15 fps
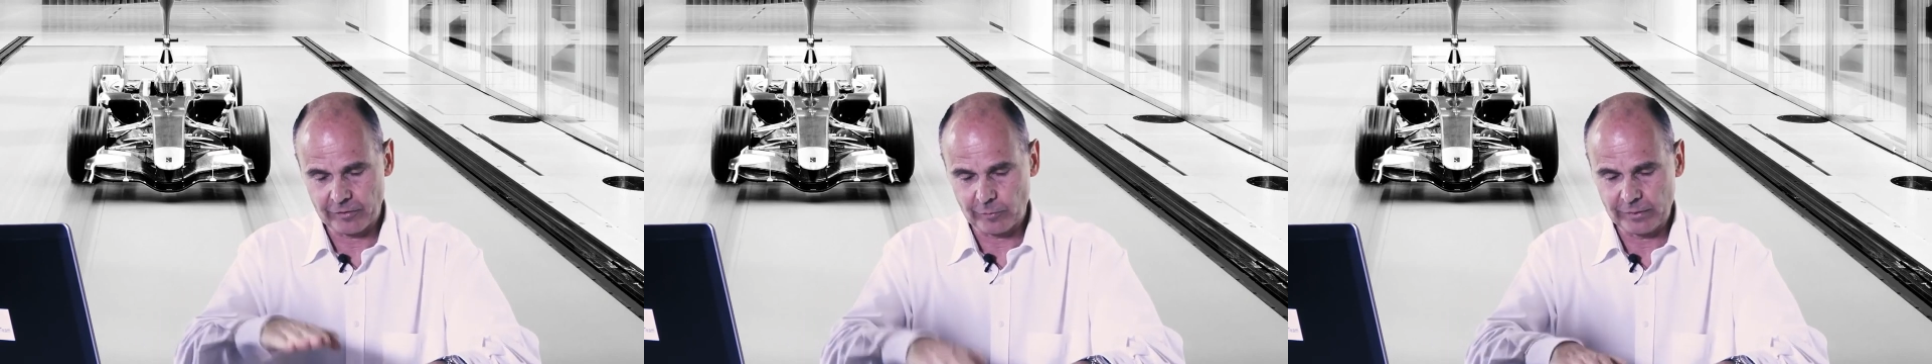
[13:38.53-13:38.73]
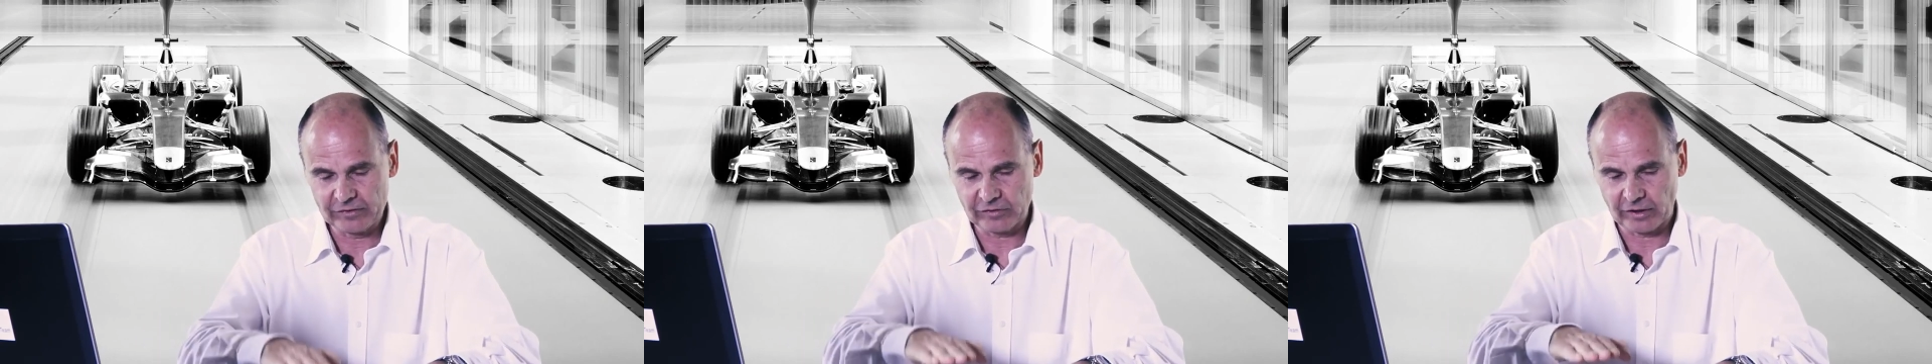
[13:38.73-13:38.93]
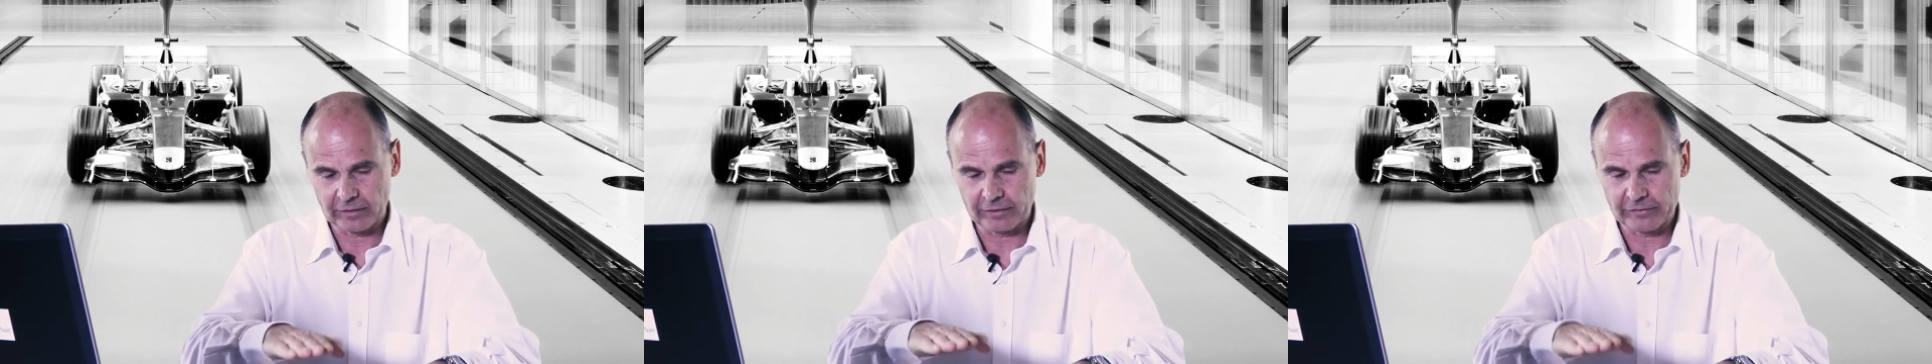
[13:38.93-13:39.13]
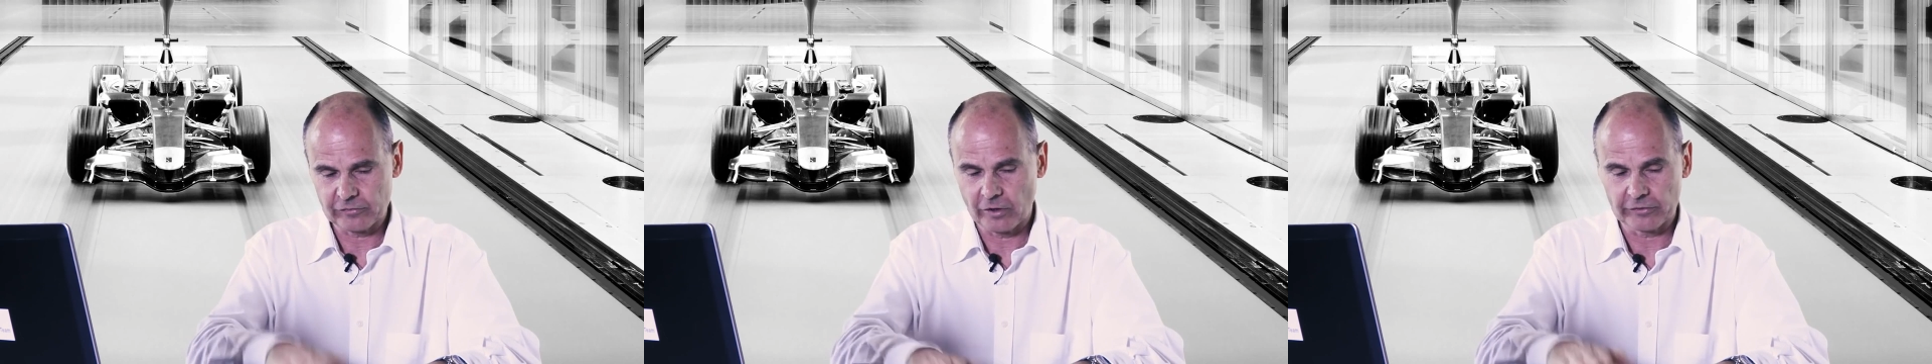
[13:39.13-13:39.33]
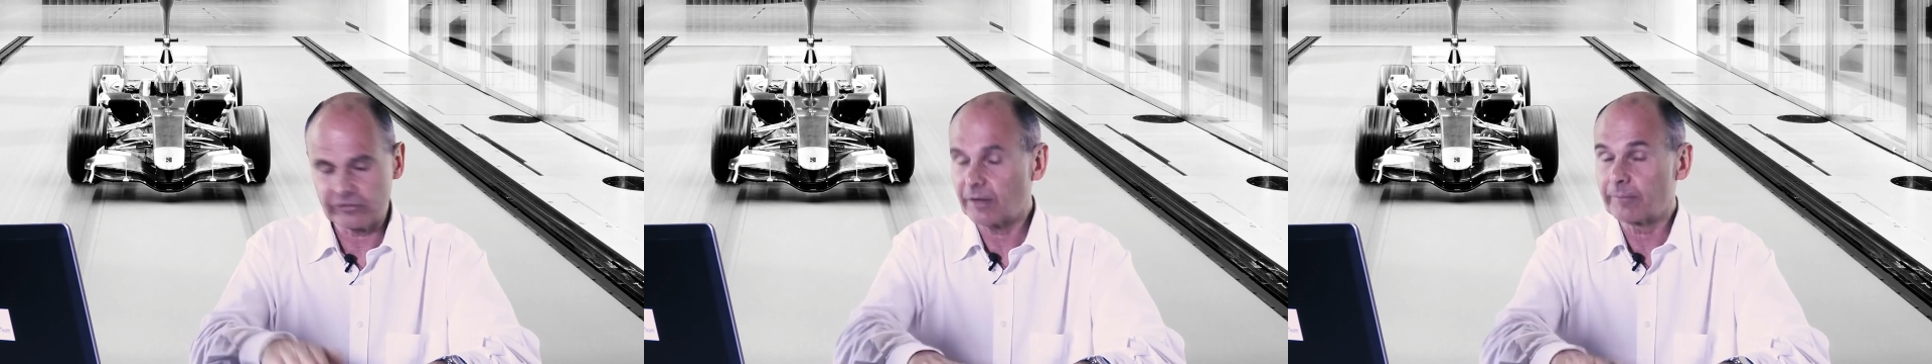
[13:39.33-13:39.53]
in the wind tunnel
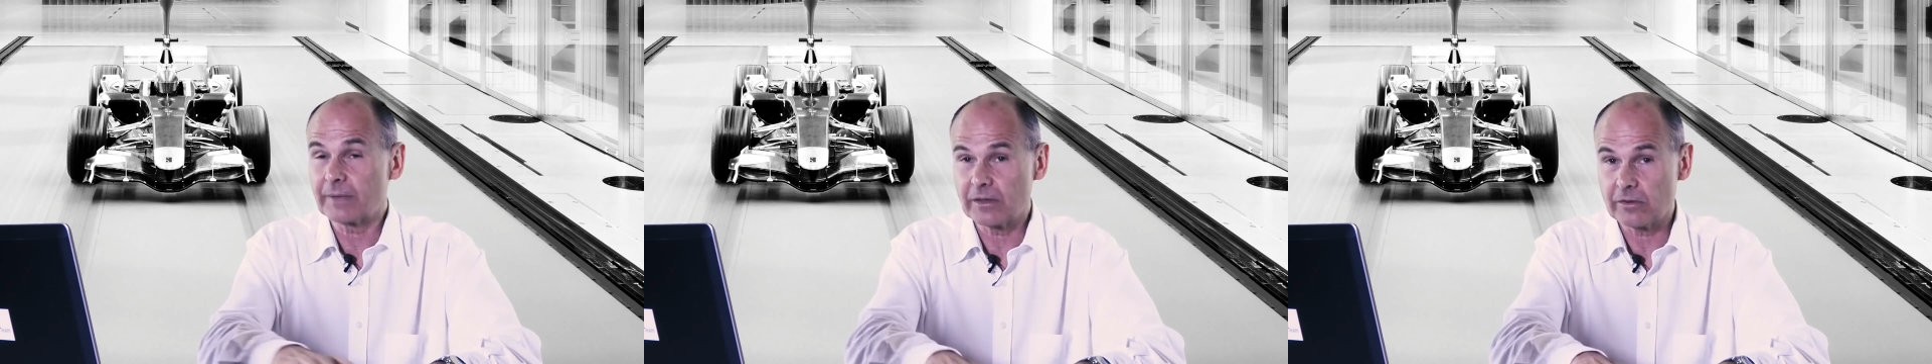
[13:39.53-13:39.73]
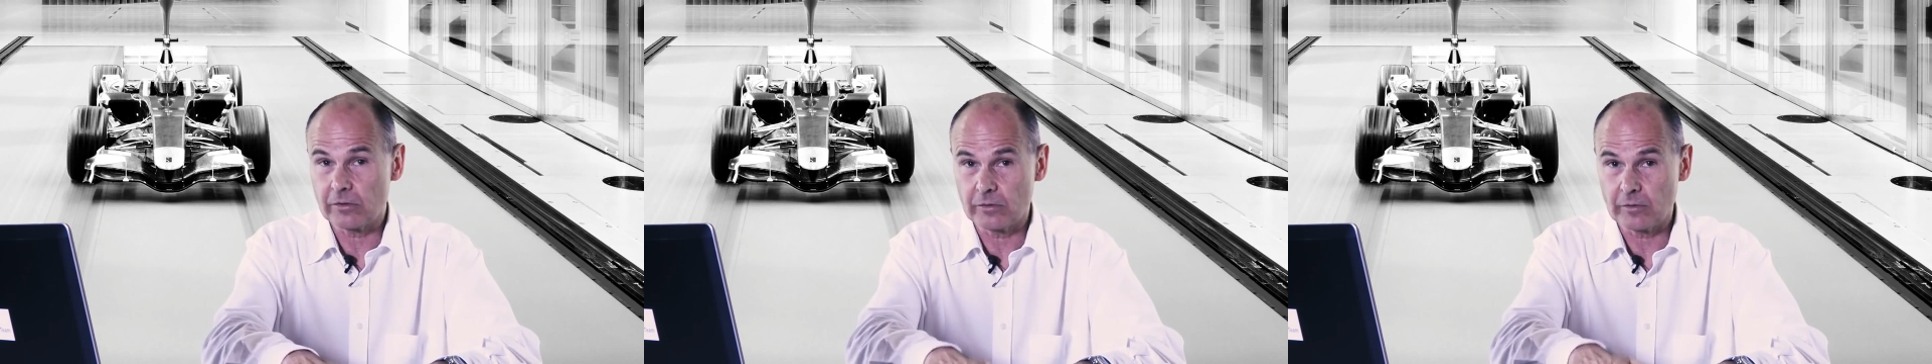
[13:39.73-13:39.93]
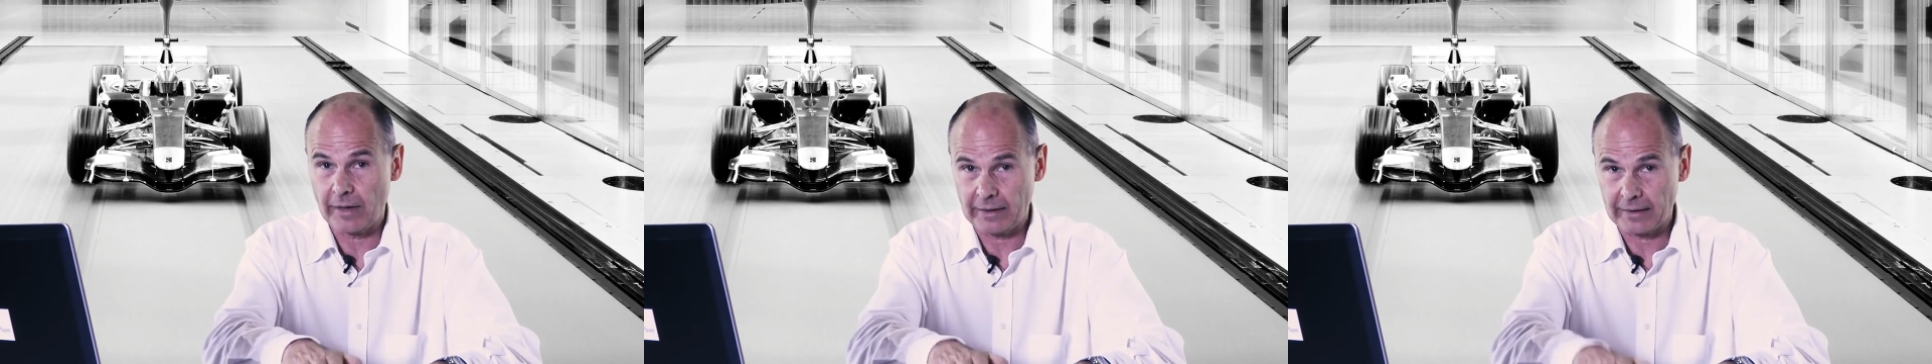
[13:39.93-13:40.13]
is not something you